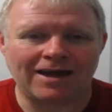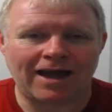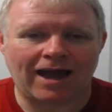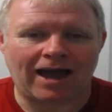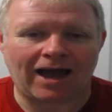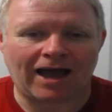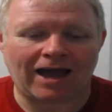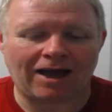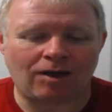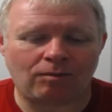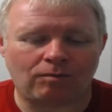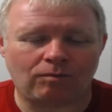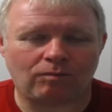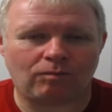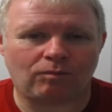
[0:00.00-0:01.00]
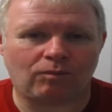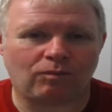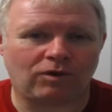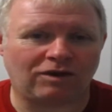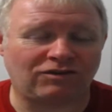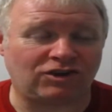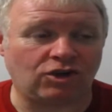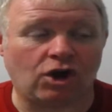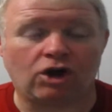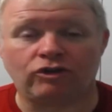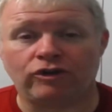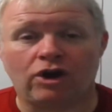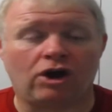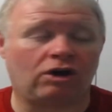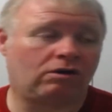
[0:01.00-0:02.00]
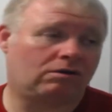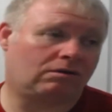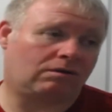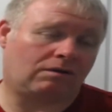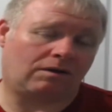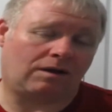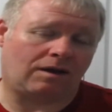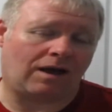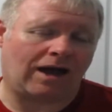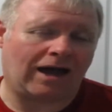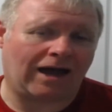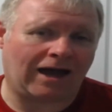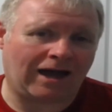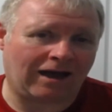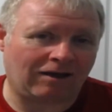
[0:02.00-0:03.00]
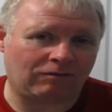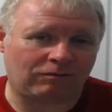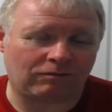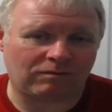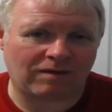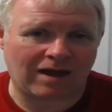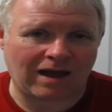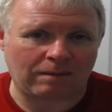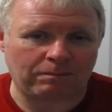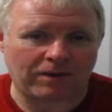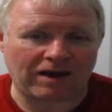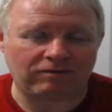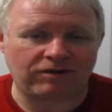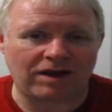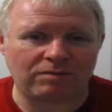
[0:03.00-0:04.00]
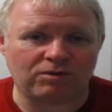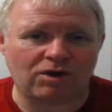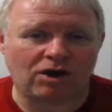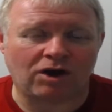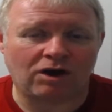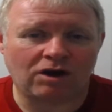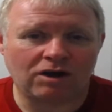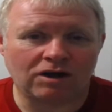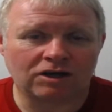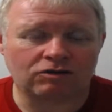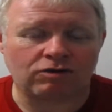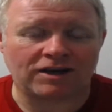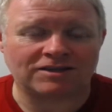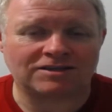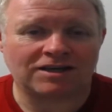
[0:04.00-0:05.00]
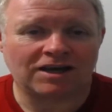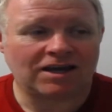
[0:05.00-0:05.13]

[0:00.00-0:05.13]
If you don't know Empire Vape Co, Chris,